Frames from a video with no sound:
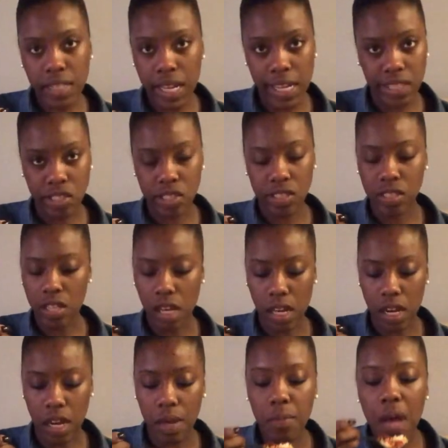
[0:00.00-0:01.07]
Like, just
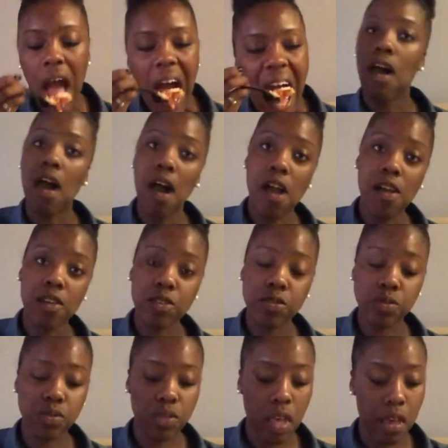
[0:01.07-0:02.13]
suck it up.
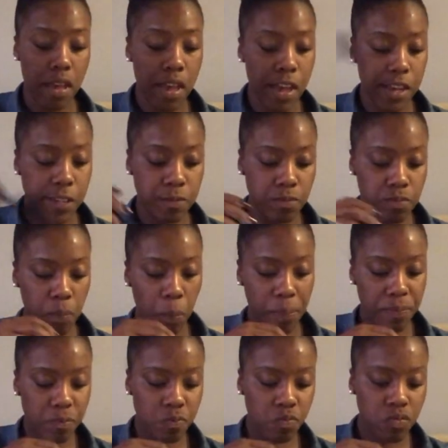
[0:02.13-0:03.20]
Oh, and
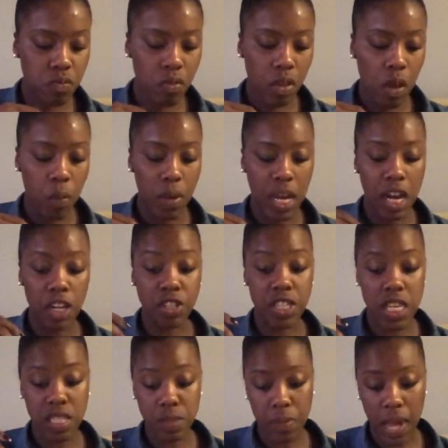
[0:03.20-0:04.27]
we got our
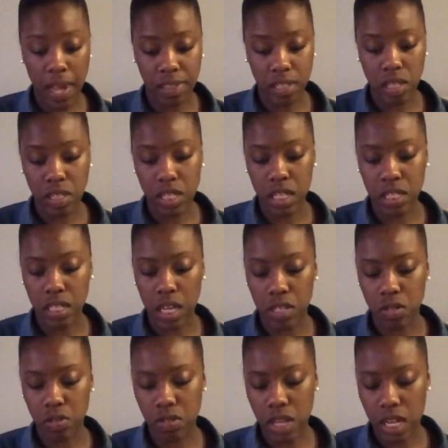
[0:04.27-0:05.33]
test back. That test that
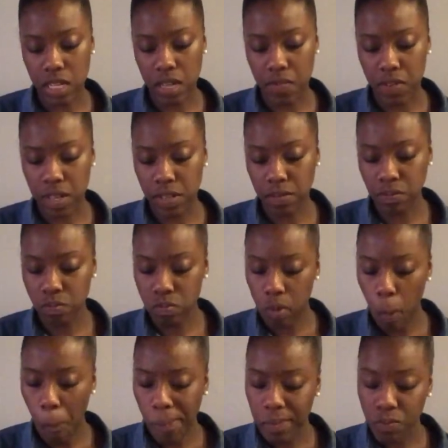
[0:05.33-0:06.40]
I told you guys I failed.
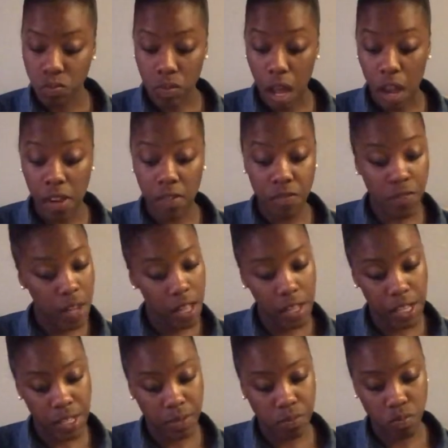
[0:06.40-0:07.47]
I didn't
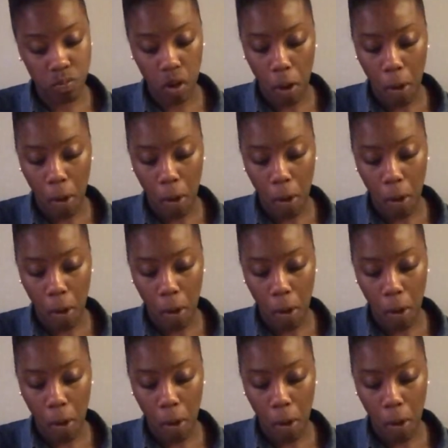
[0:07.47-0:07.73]
fail it.